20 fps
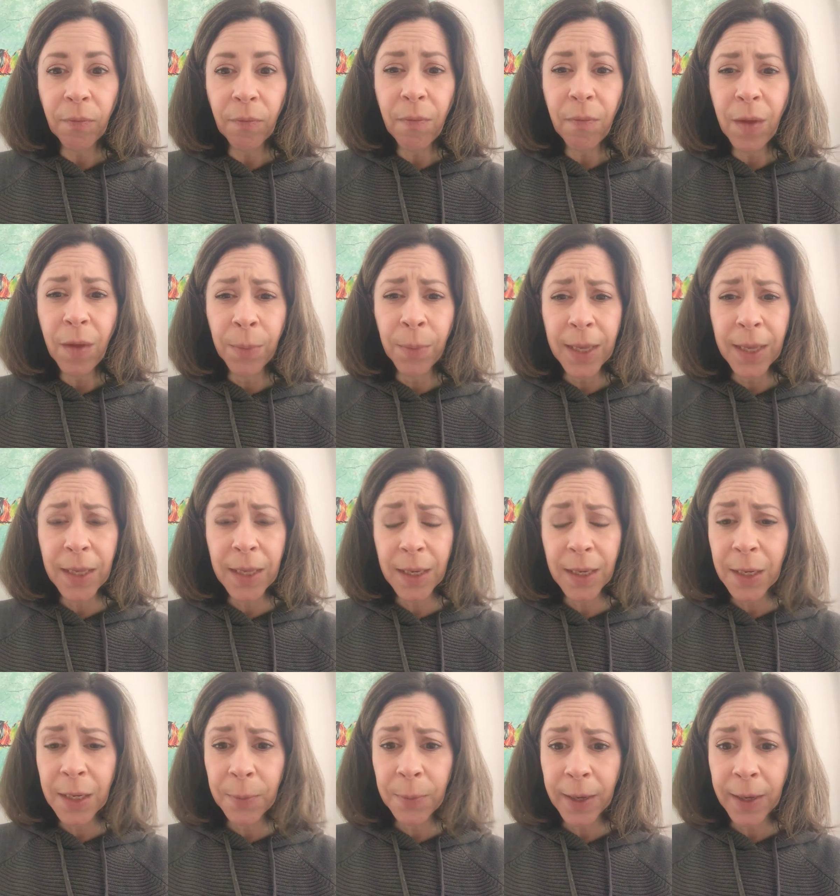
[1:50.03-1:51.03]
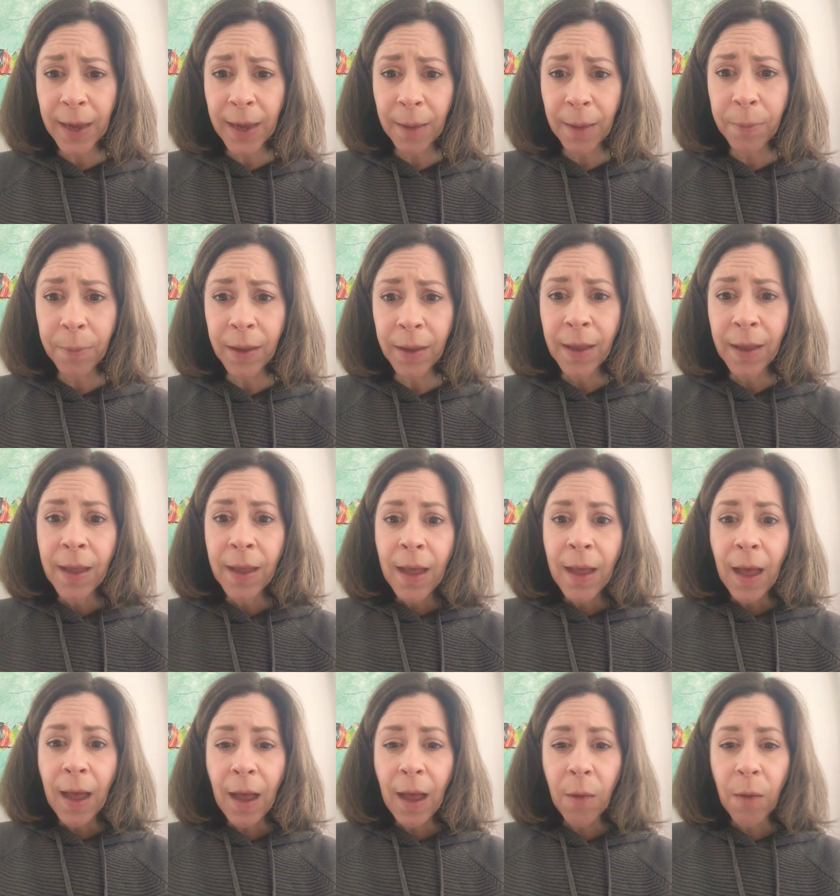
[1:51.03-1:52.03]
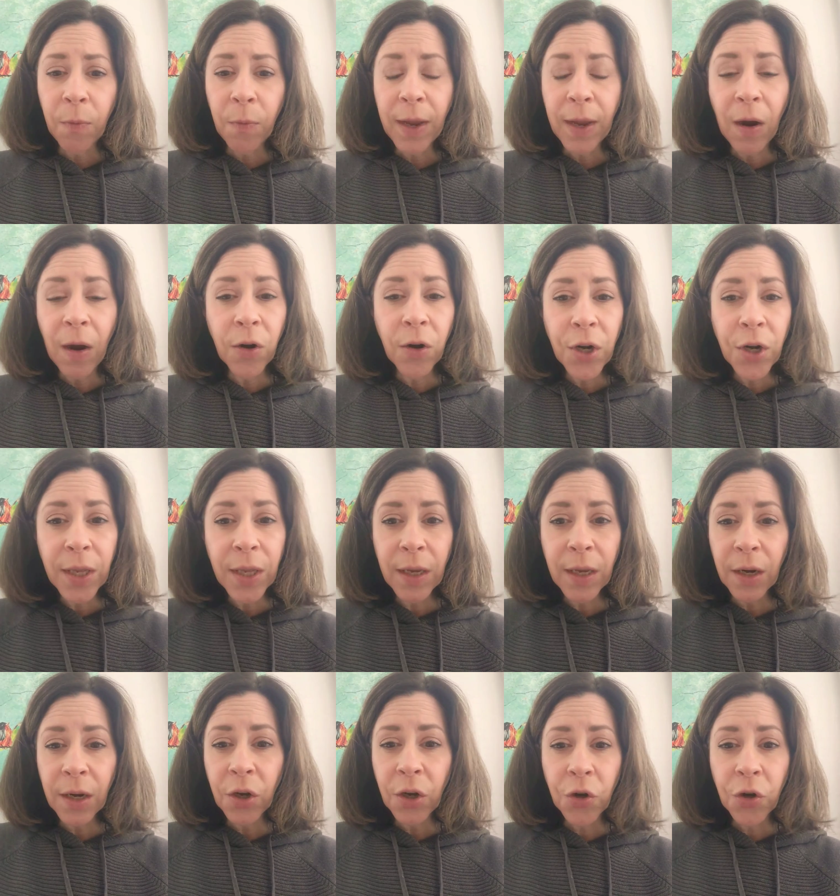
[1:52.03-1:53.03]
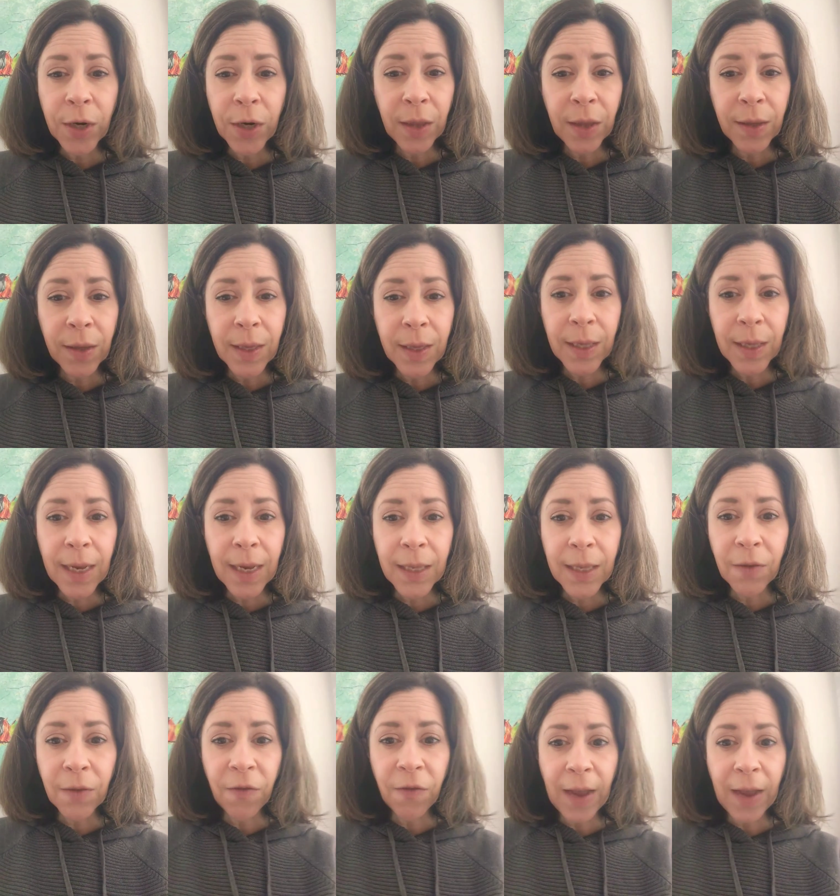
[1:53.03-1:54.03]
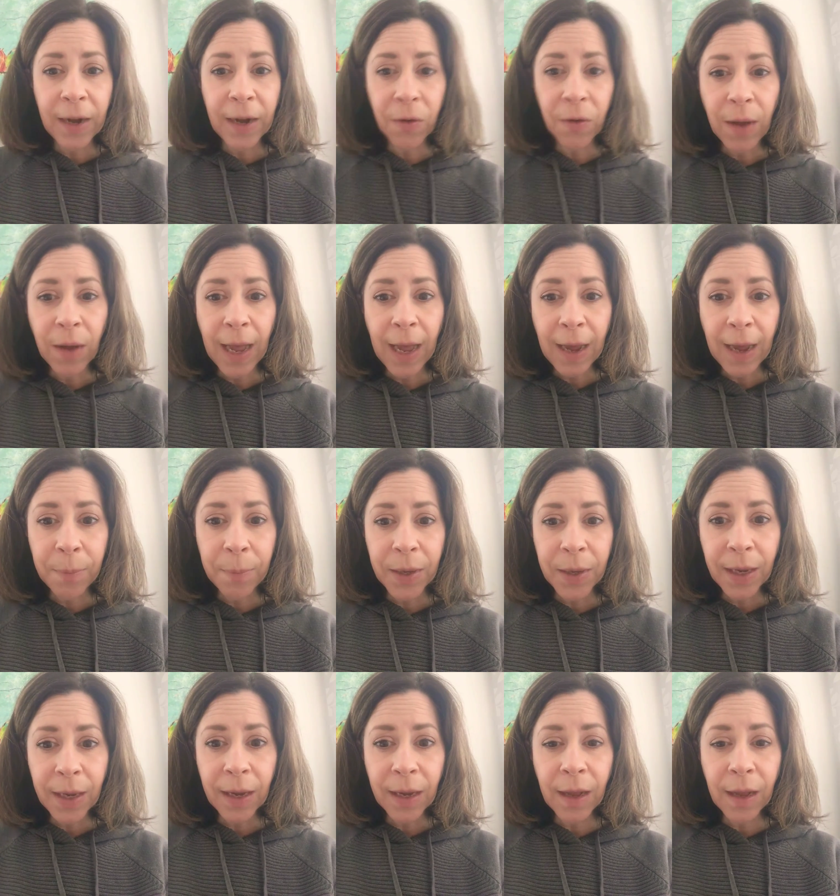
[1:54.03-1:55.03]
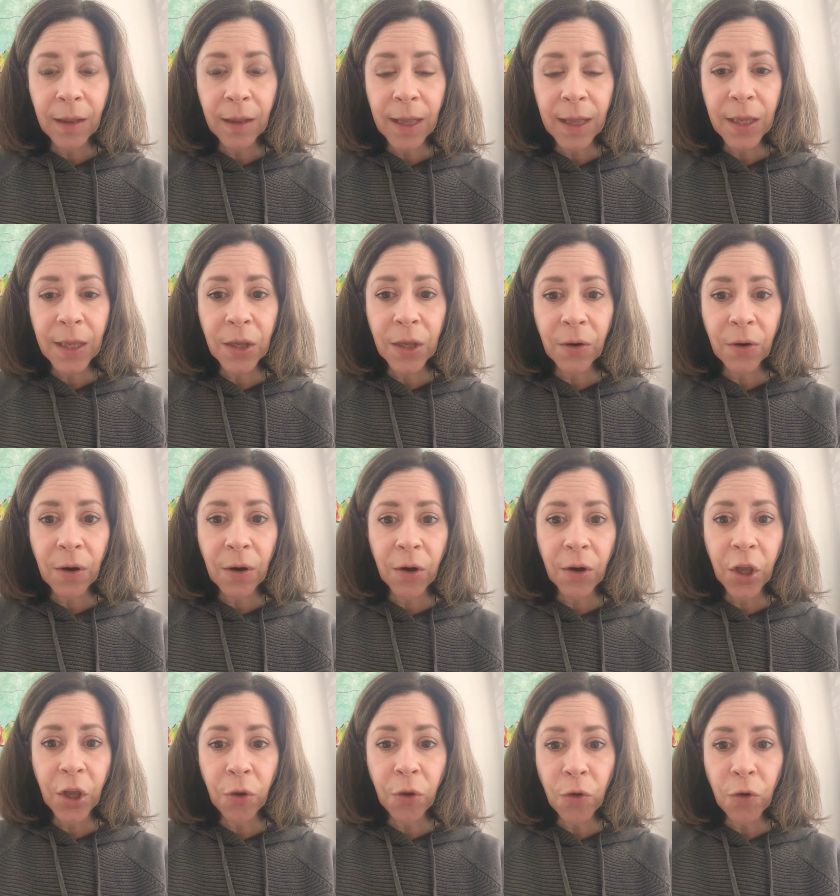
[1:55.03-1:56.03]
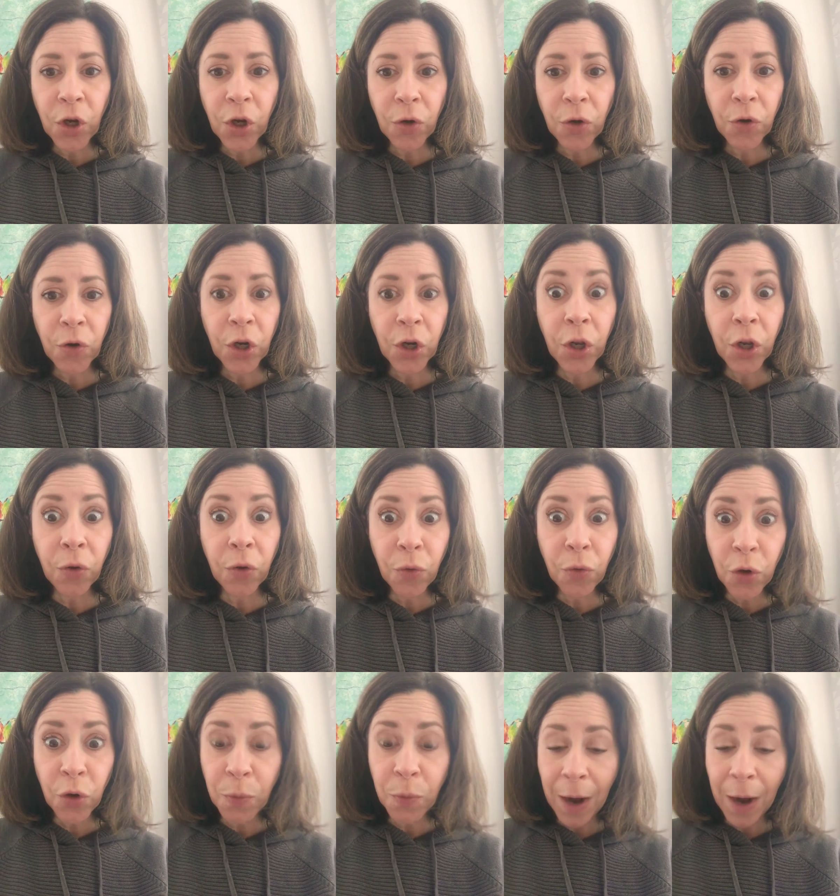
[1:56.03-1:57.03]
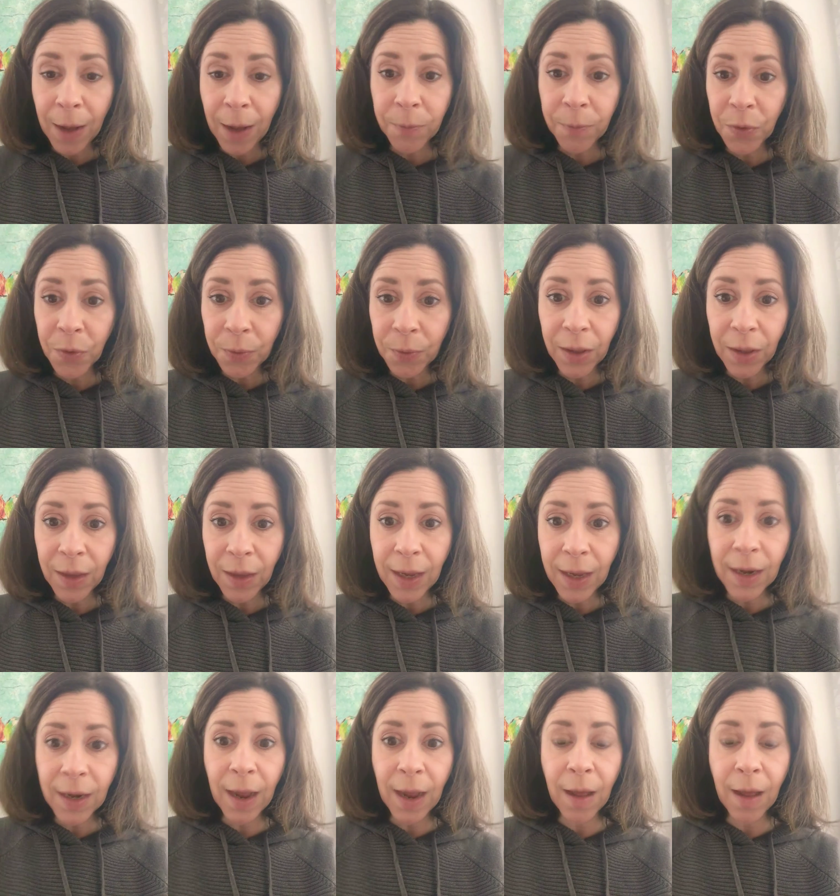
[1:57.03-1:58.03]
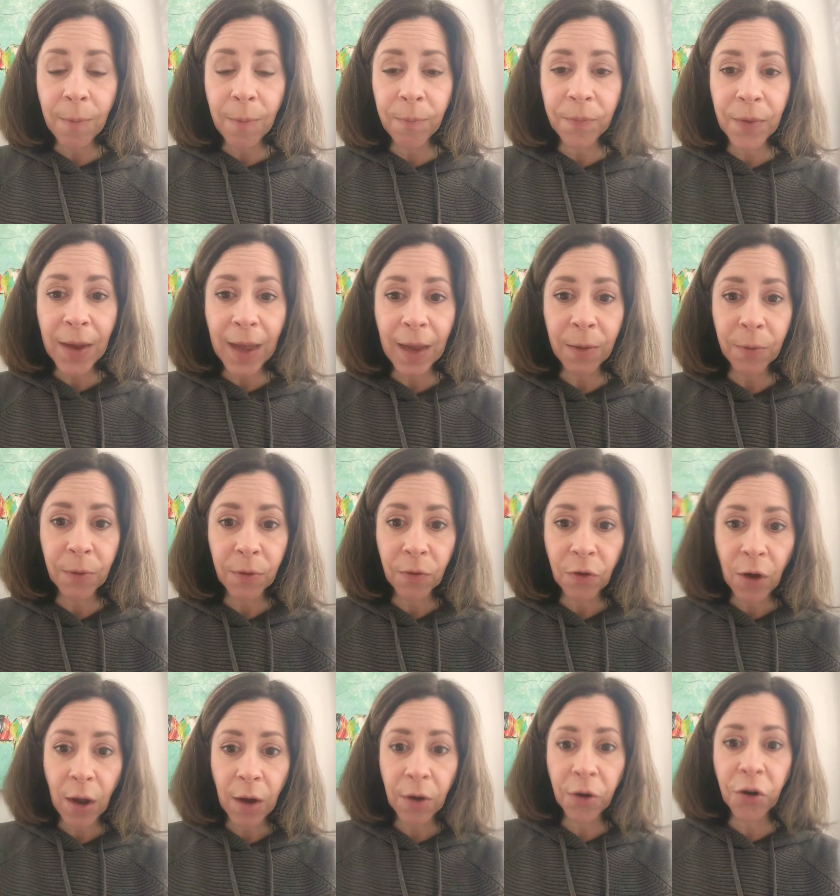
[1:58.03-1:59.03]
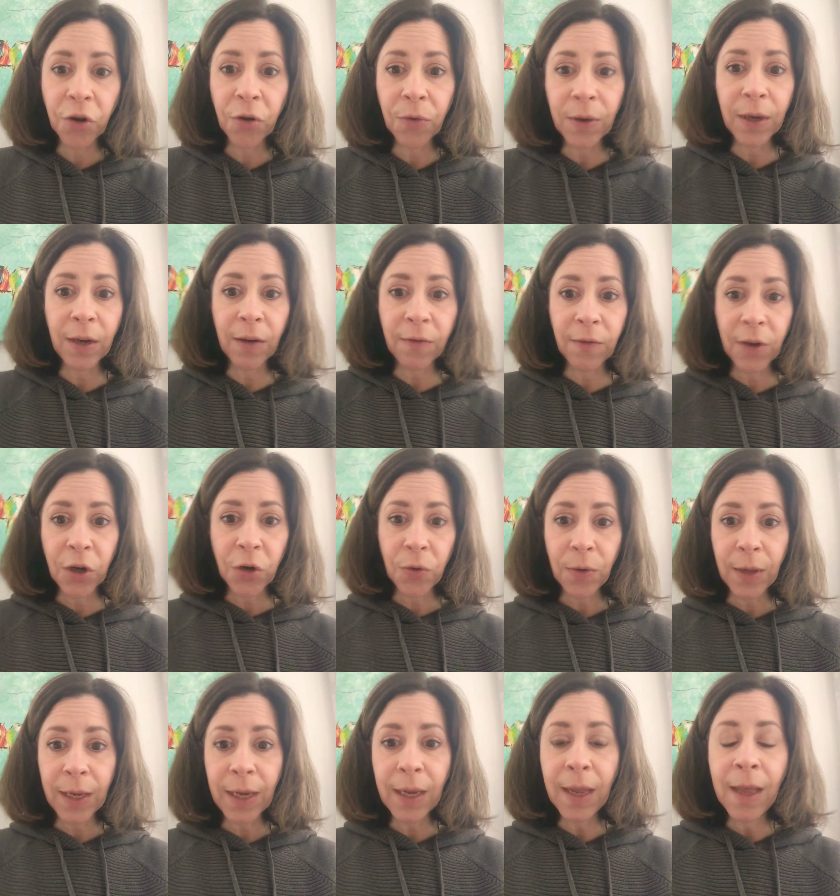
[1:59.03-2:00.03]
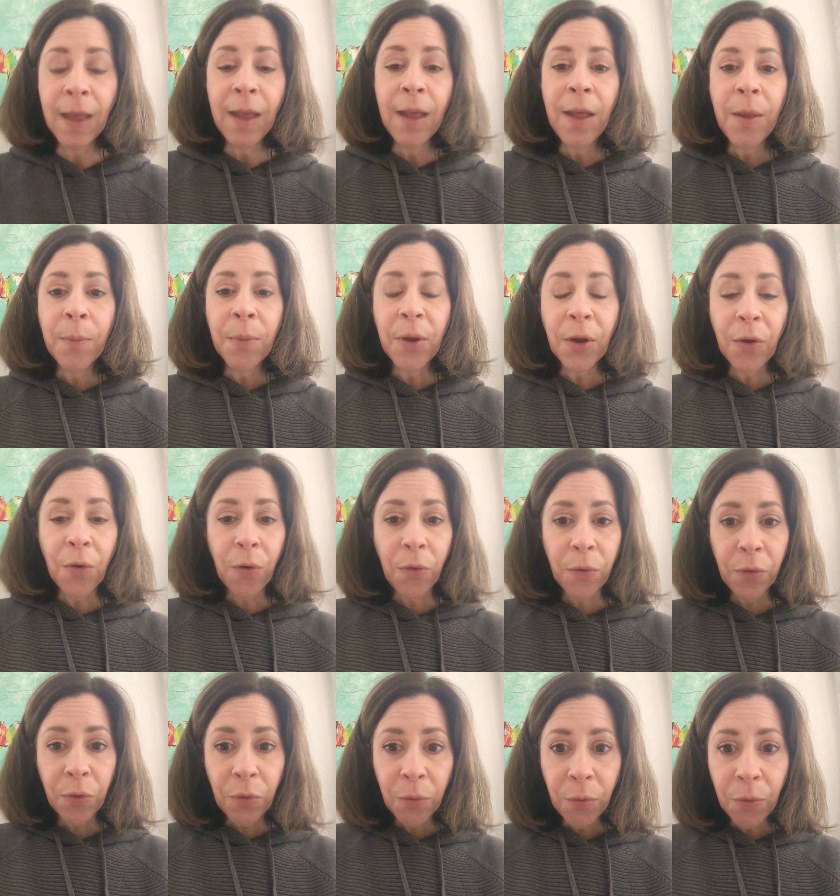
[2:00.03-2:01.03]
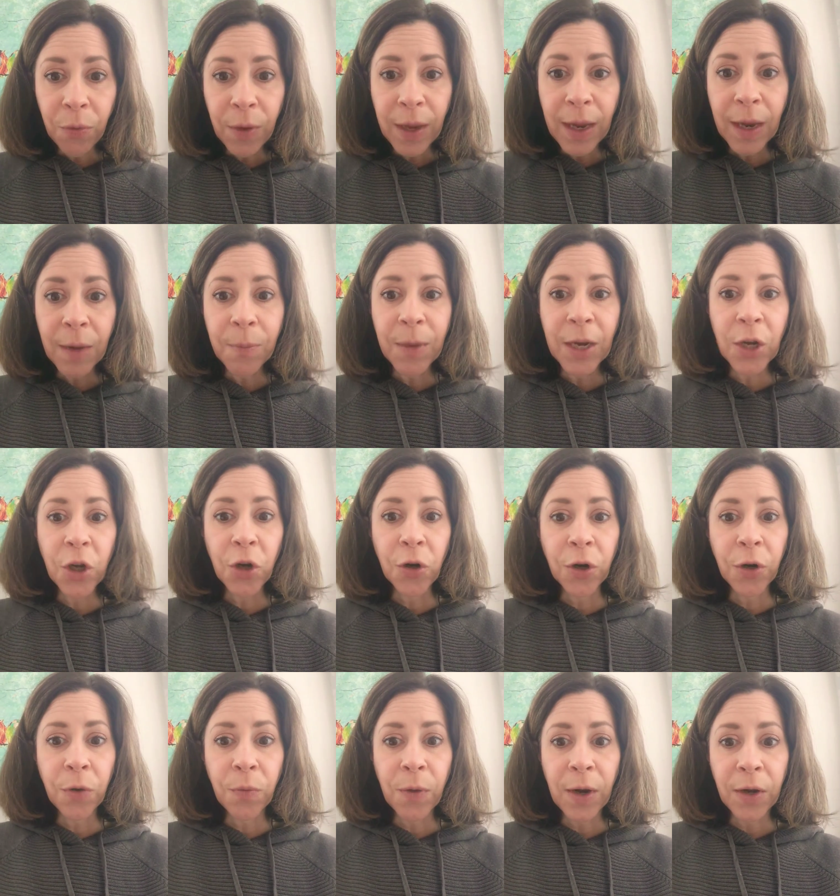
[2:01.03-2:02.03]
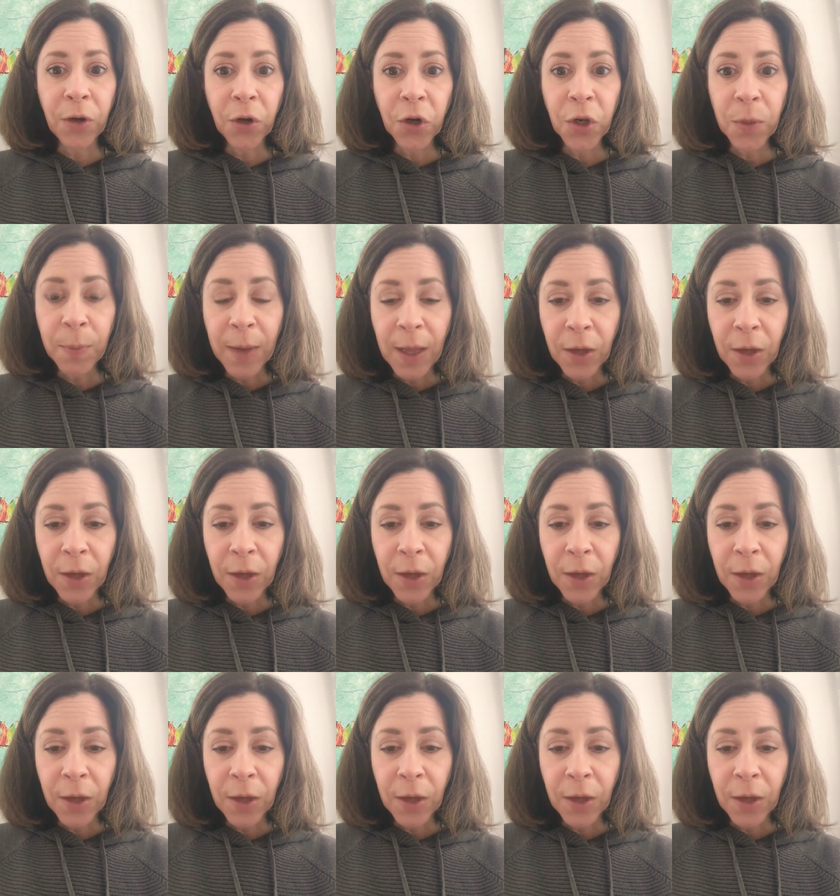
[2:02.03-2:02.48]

by 6 p.m. We are just going to treat this as a final copy unless there are huge problems with it. I will talk to you individually, but go through it, make sure you run your spell